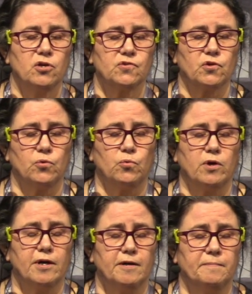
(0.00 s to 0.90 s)

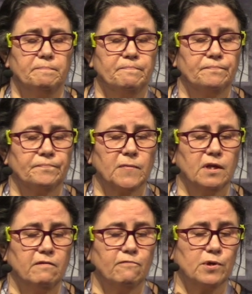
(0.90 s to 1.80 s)
So
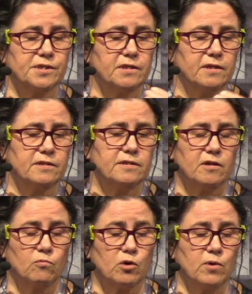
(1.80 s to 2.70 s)
for instance,
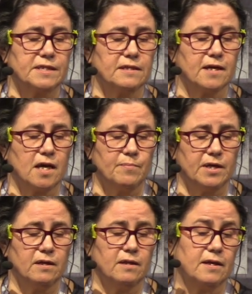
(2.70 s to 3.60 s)
a request that came
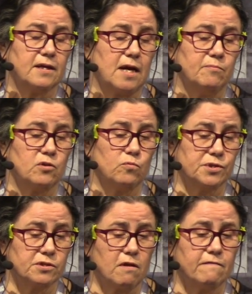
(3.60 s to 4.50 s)
to the
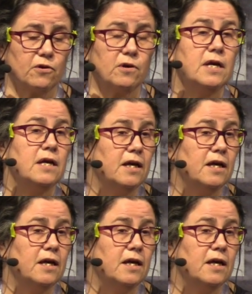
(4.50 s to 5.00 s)
resolver,